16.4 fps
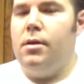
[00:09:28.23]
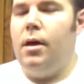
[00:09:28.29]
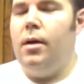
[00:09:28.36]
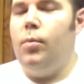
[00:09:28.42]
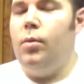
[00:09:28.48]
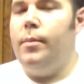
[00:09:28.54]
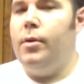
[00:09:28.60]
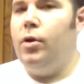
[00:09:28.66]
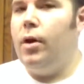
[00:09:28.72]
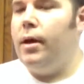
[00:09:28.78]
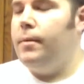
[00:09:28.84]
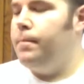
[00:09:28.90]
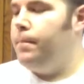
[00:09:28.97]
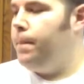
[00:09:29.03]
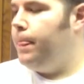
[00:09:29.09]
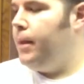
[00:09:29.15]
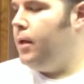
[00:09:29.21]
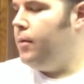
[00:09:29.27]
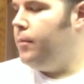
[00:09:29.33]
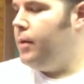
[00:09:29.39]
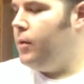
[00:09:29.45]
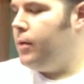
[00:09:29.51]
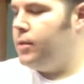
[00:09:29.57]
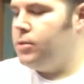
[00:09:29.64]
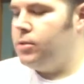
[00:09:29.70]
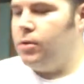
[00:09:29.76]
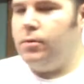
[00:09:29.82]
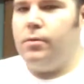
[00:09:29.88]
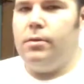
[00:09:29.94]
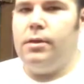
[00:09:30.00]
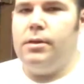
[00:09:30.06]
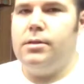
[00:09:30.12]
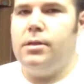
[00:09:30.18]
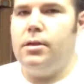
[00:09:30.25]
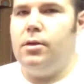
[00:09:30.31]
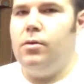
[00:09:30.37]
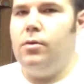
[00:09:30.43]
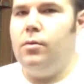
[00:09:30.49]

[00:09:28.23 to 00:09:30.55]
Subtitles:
would be great. Anyway, so let's get going.